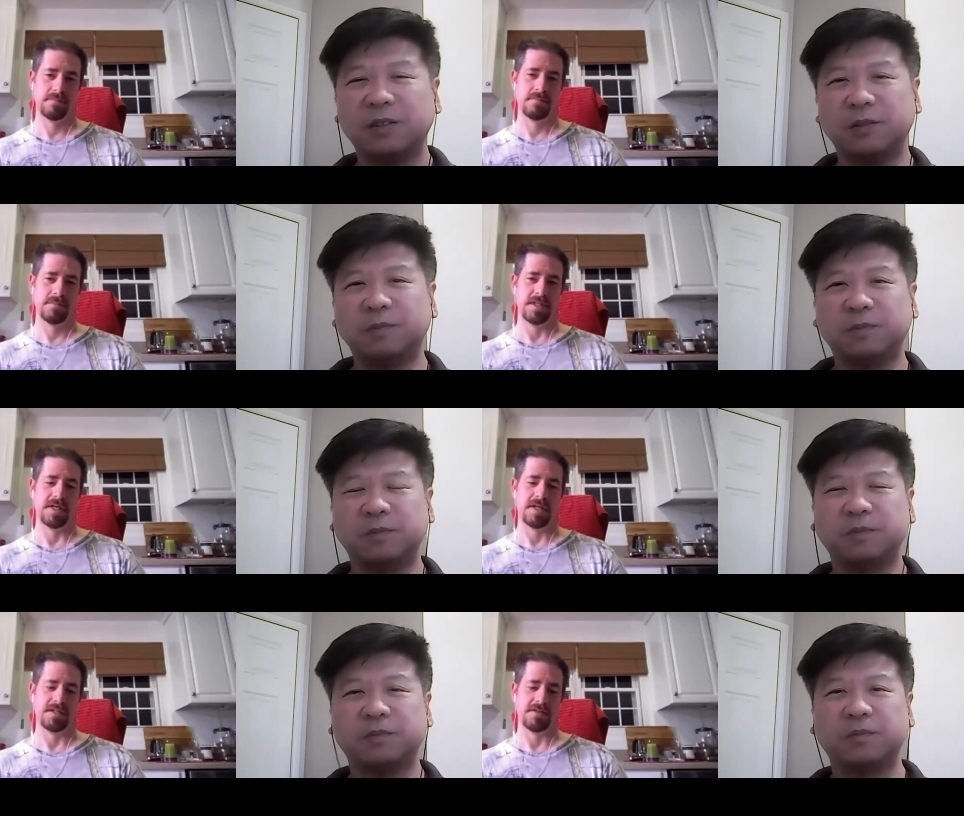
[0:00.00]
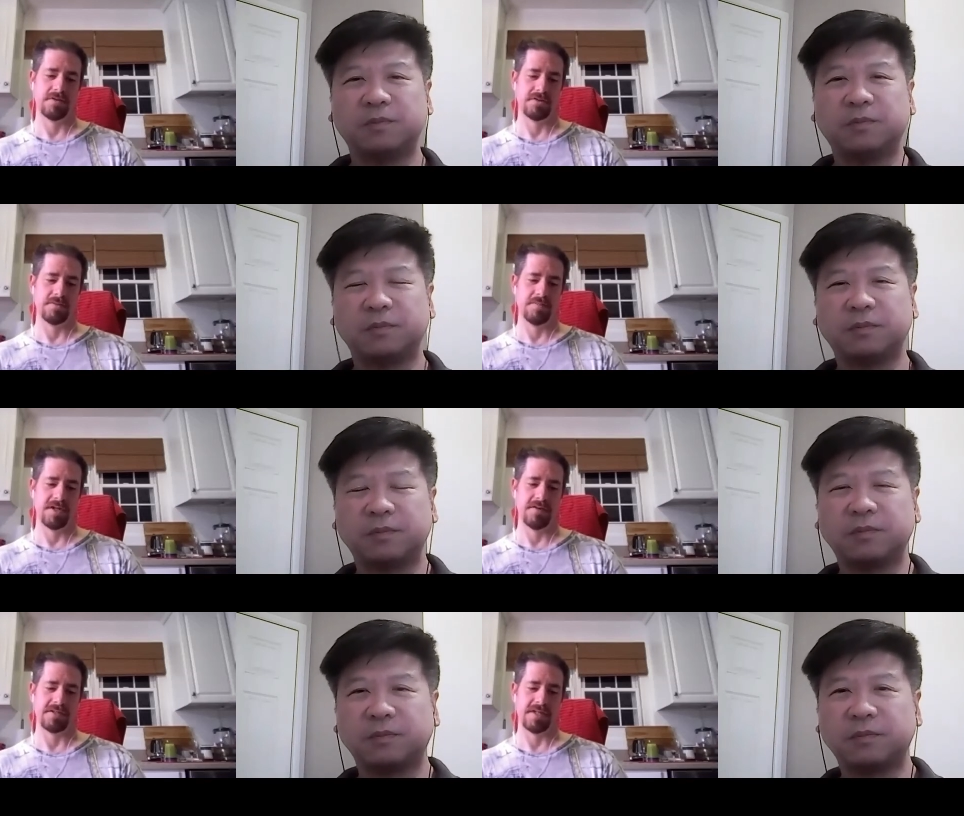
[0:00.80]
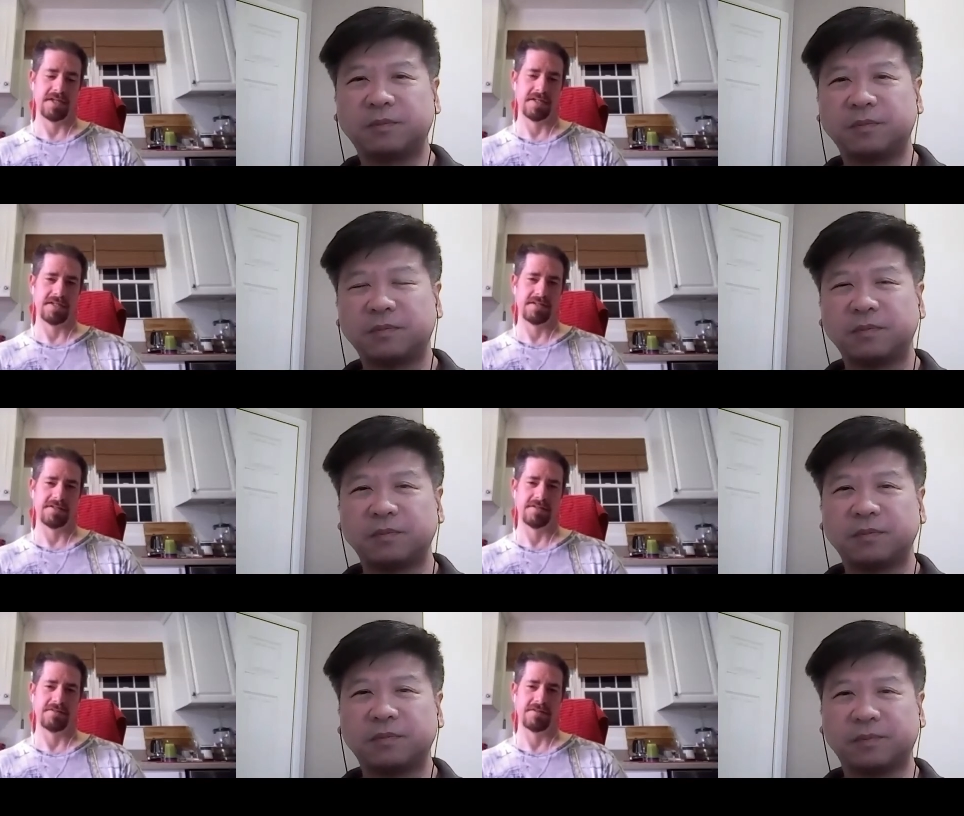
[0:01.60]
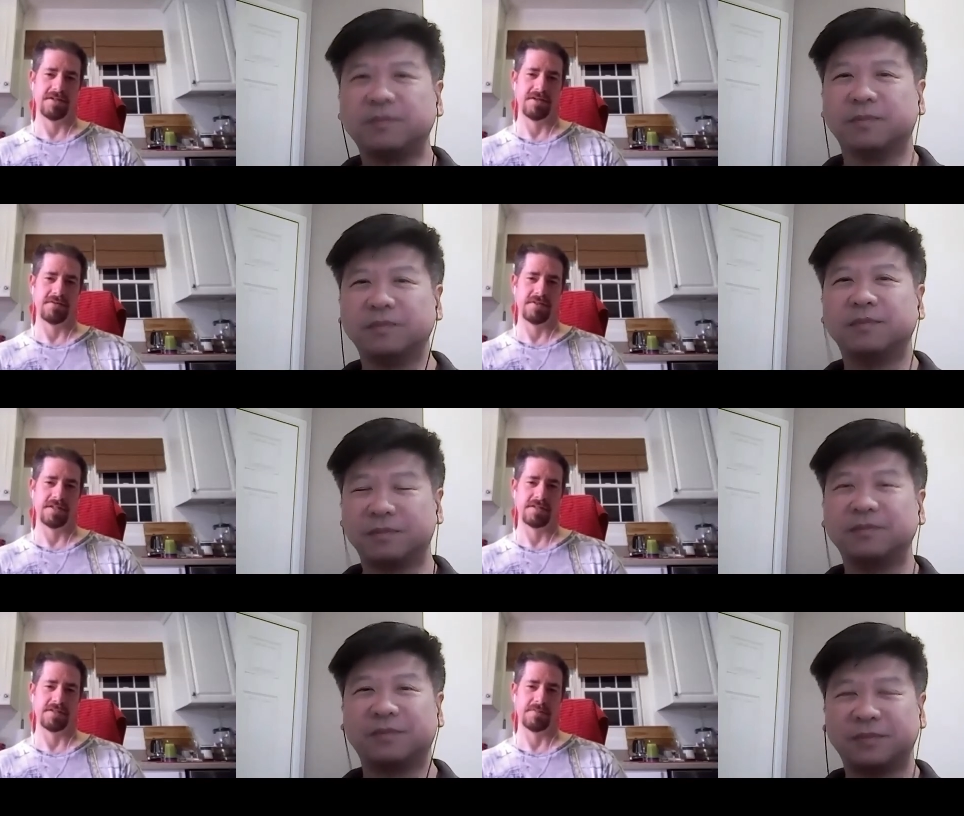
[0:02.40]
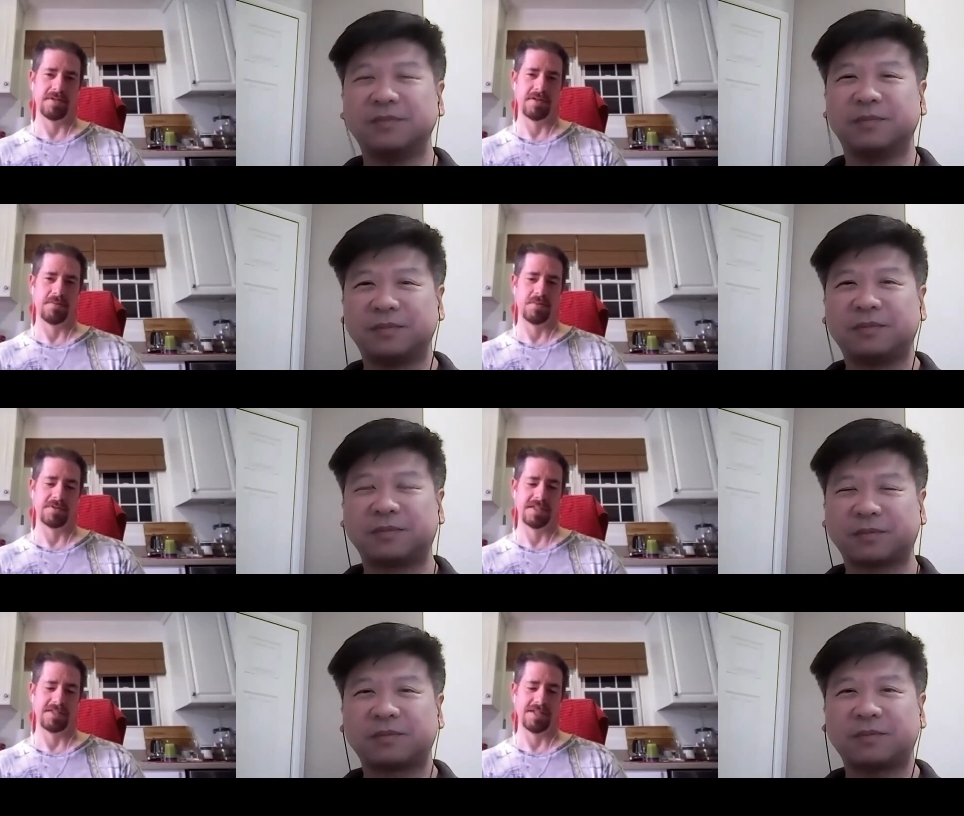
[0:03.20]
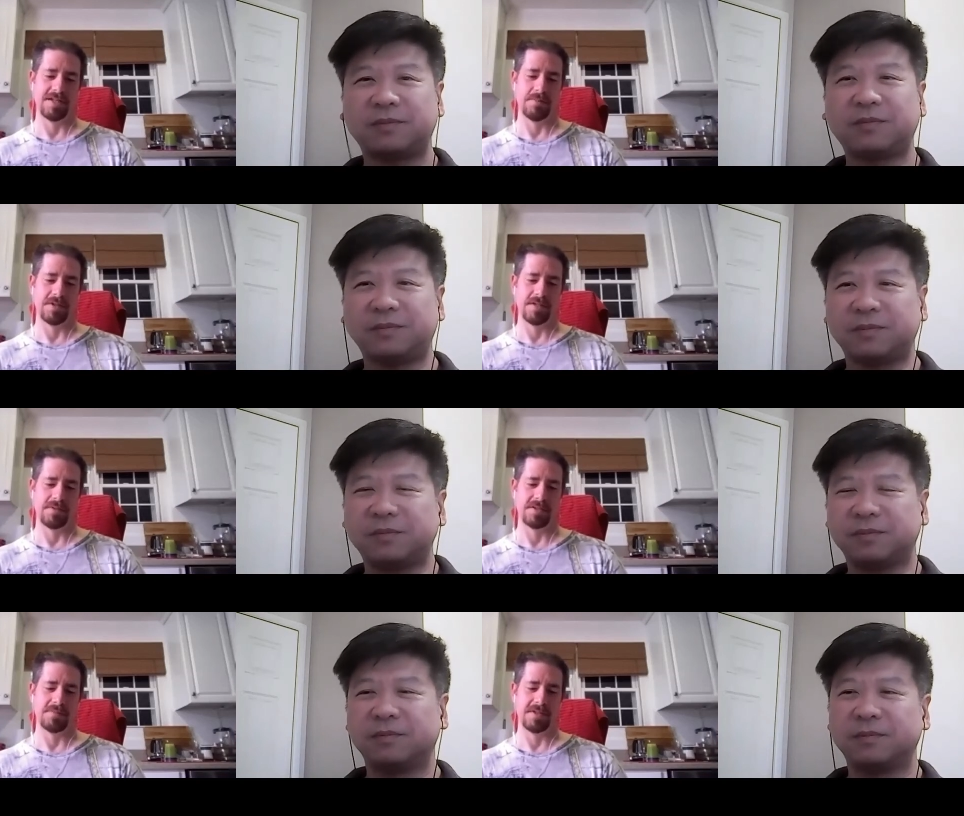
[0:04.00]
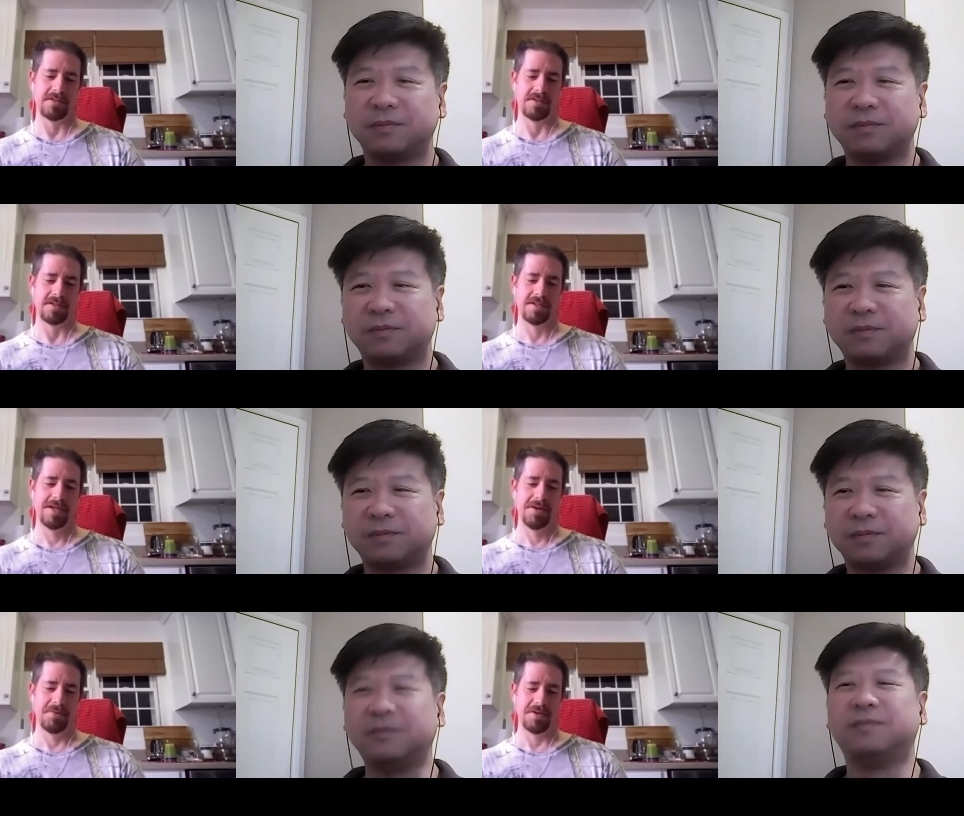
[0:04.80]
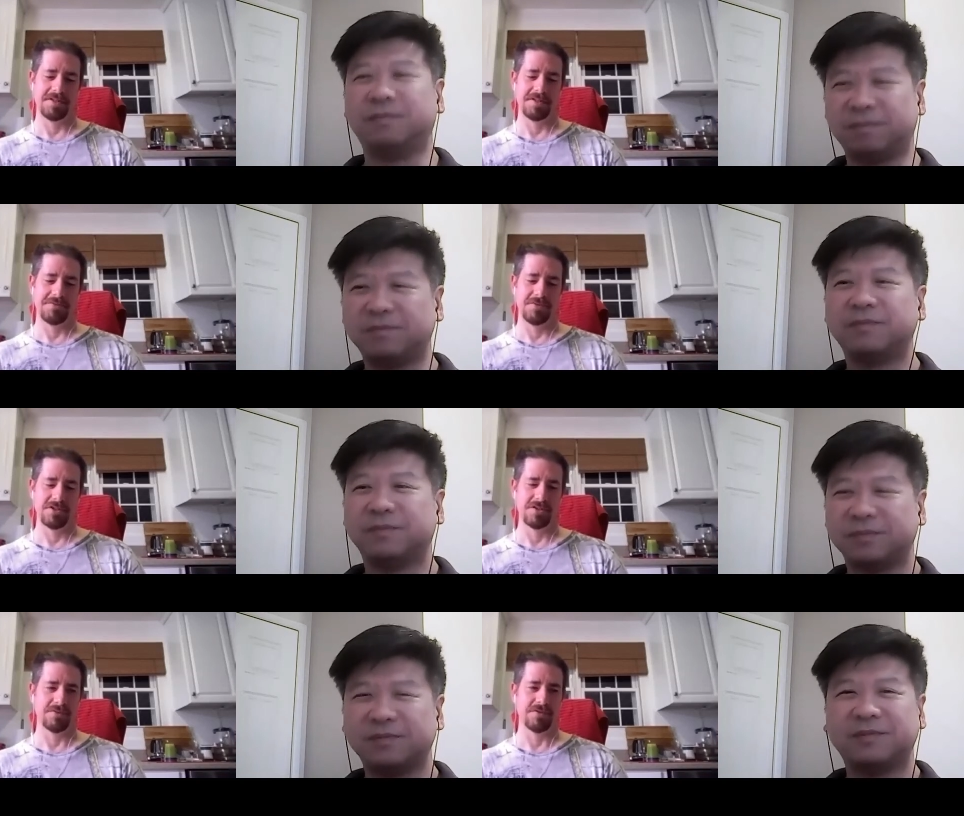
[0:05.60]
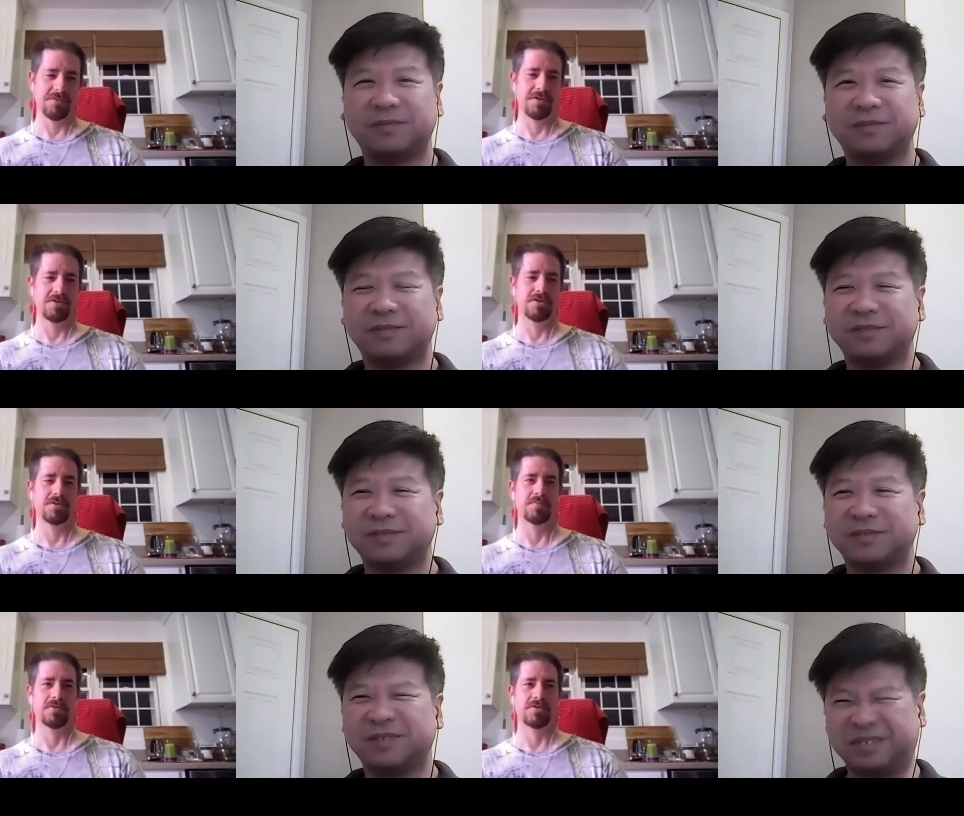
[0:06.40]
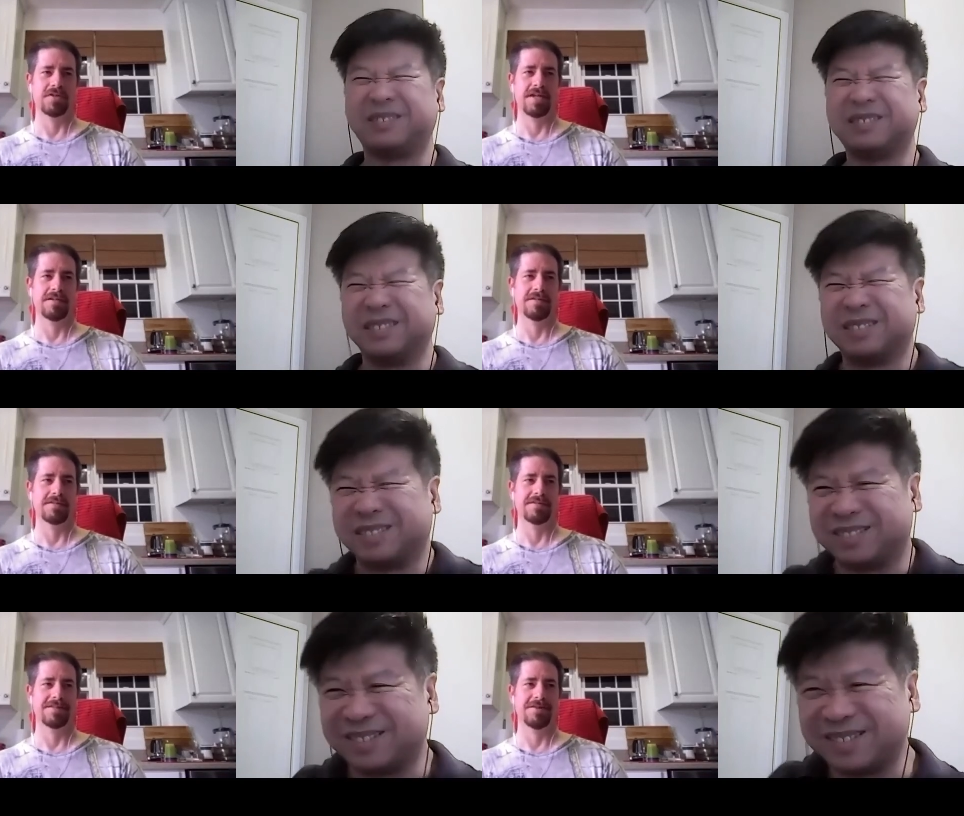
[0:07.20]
Speaker 1: Yeah, it's lots of pyrotechnics and you know things exploding, up, more detail and money being spent on it. Whereas in the original, the future was portrayed as a